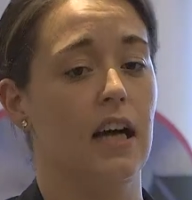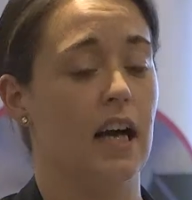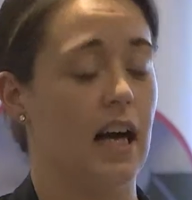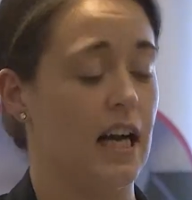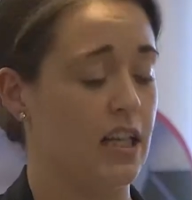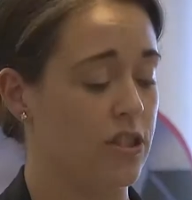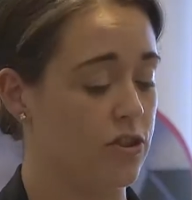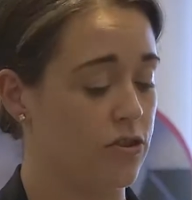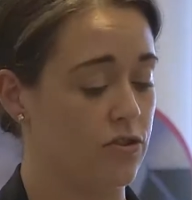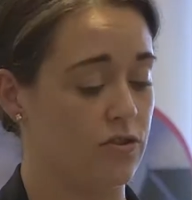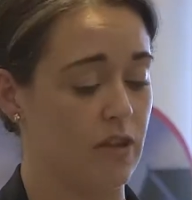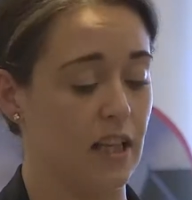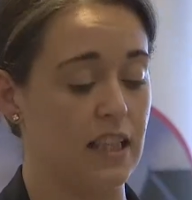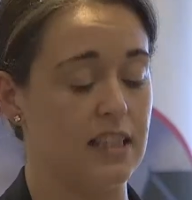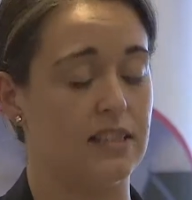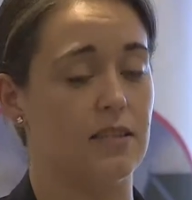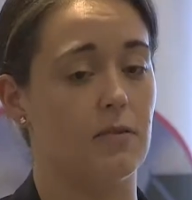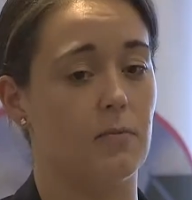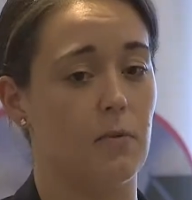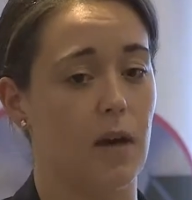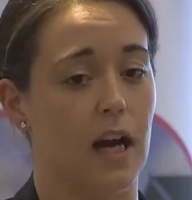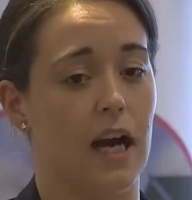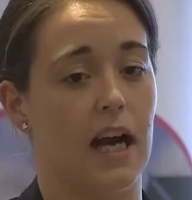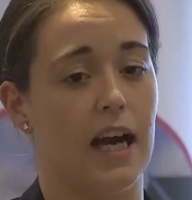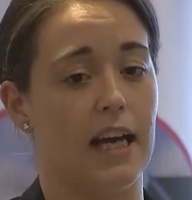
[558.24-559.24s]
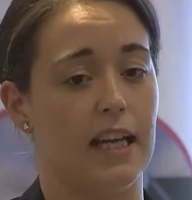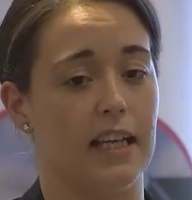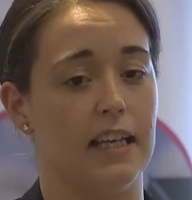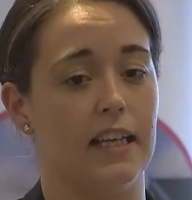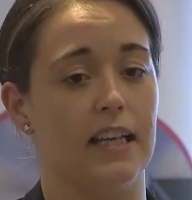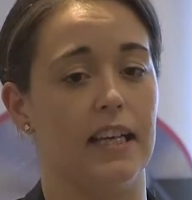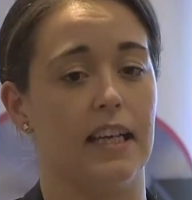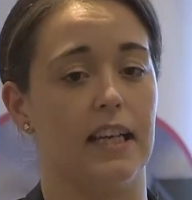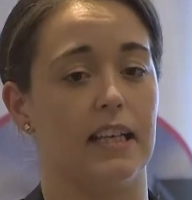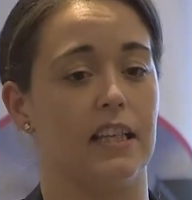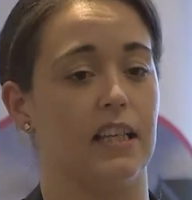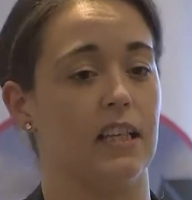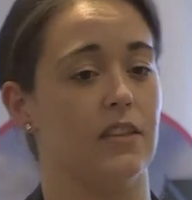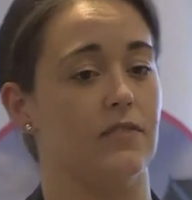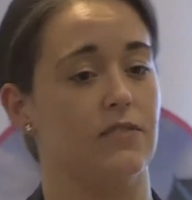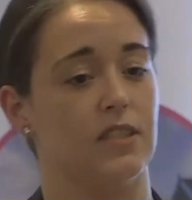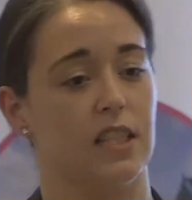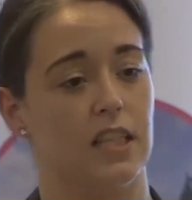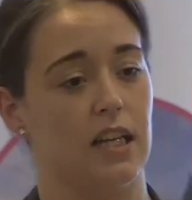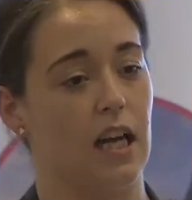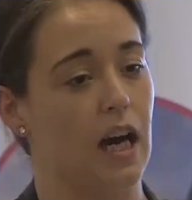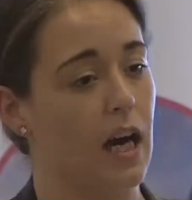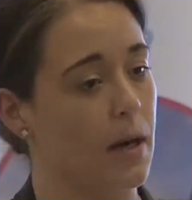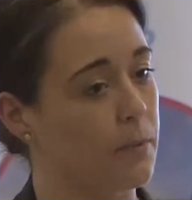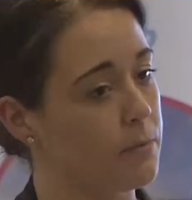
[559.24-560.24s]
and straight away it gives
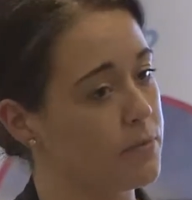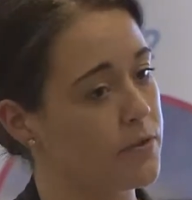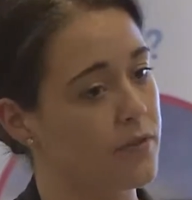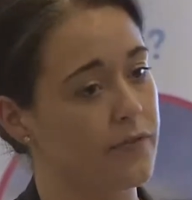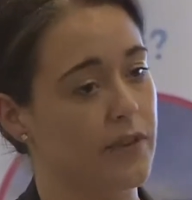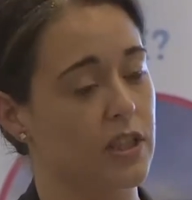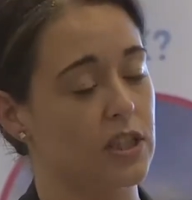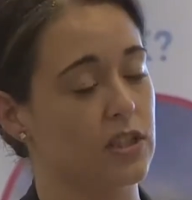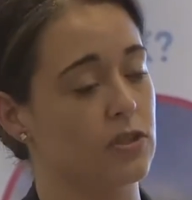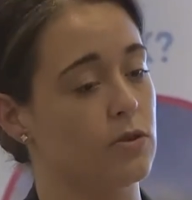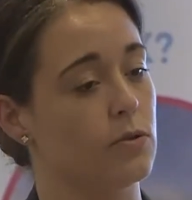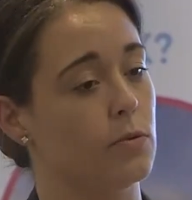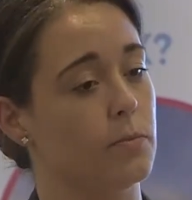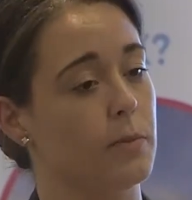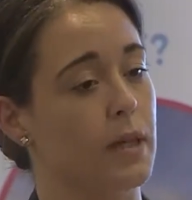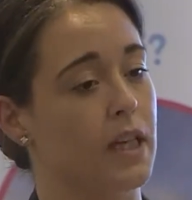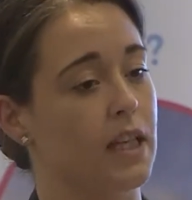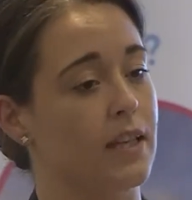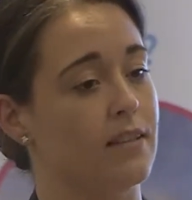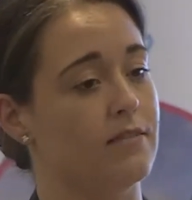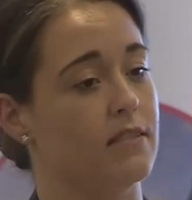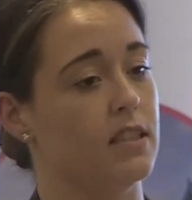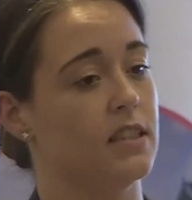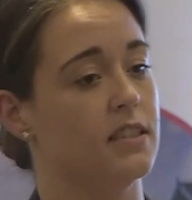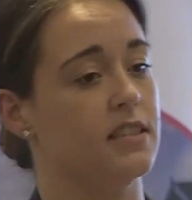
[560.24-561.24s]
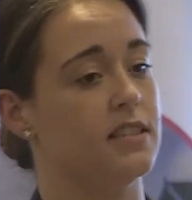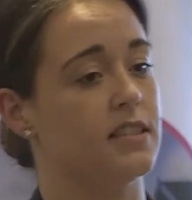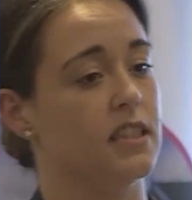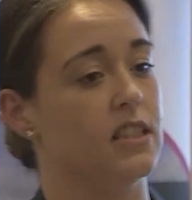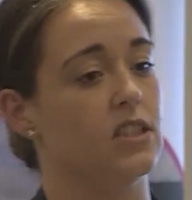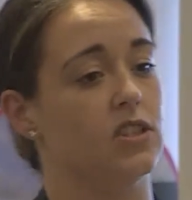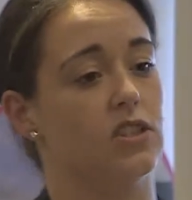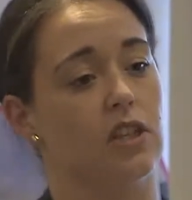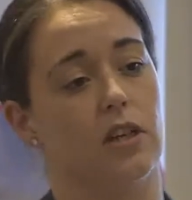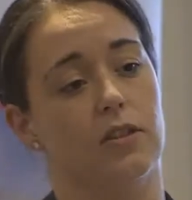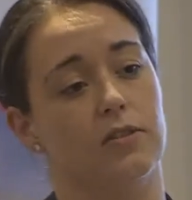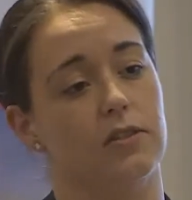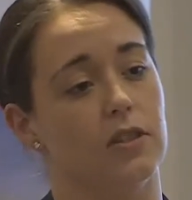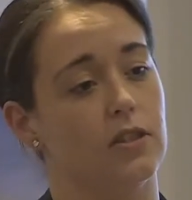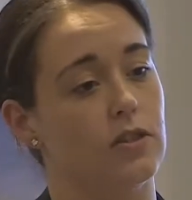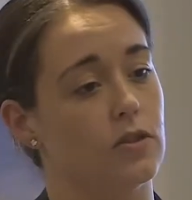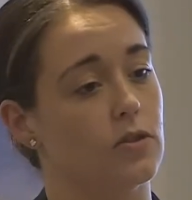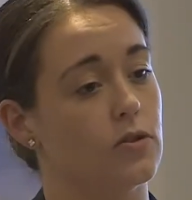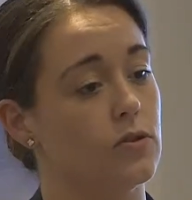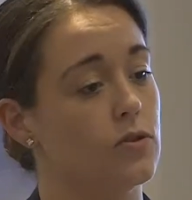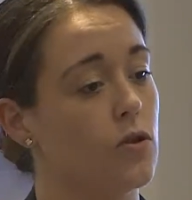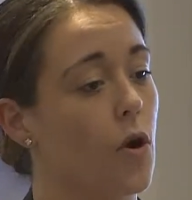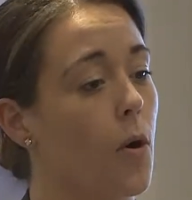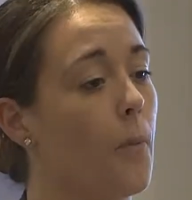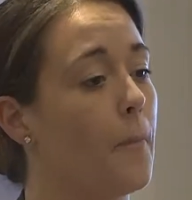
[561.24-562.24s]
an unprofessional appearance. It shows that
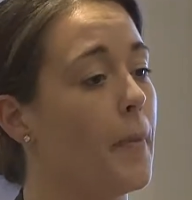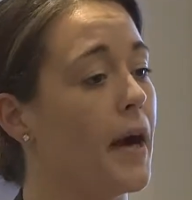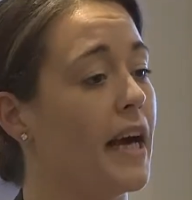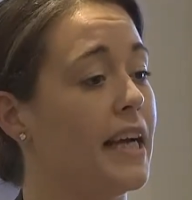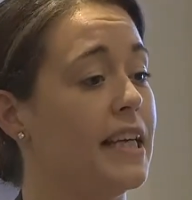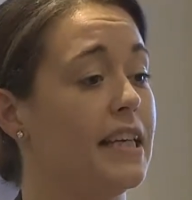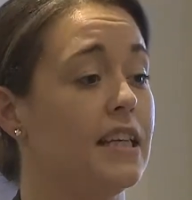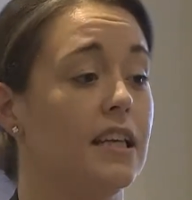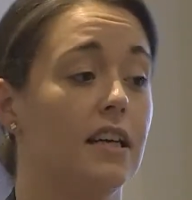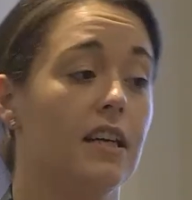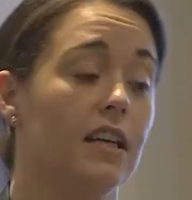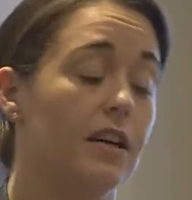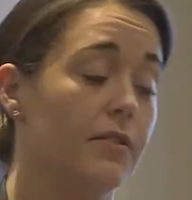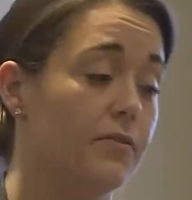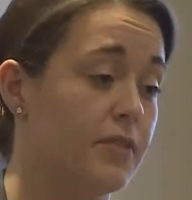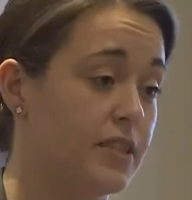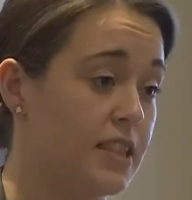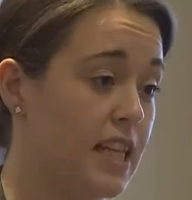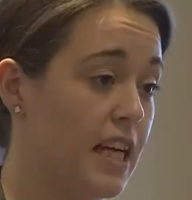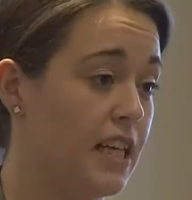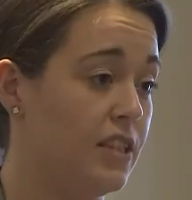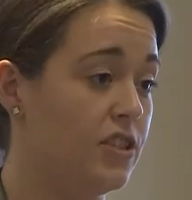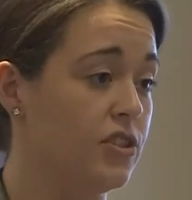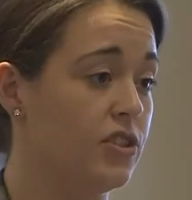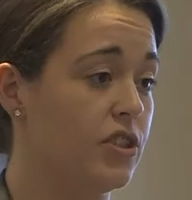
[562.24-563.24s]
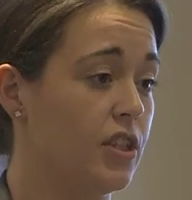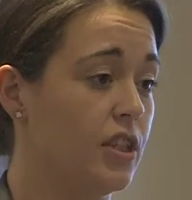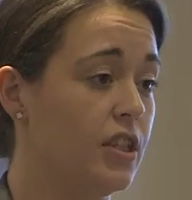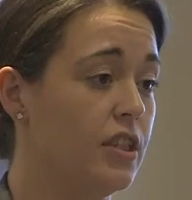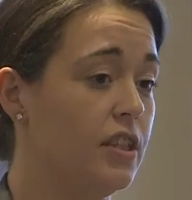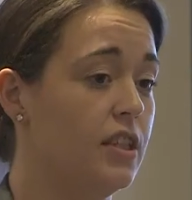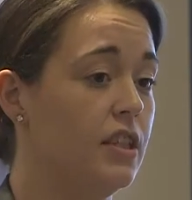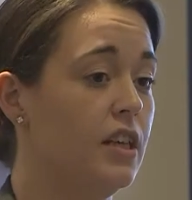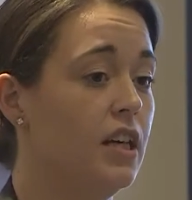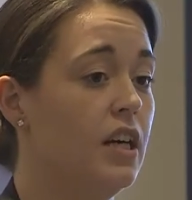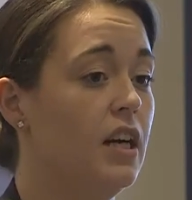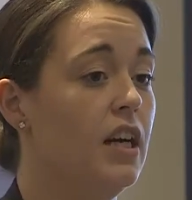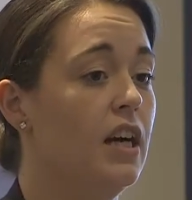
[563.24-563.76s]
you're not paying enough attention,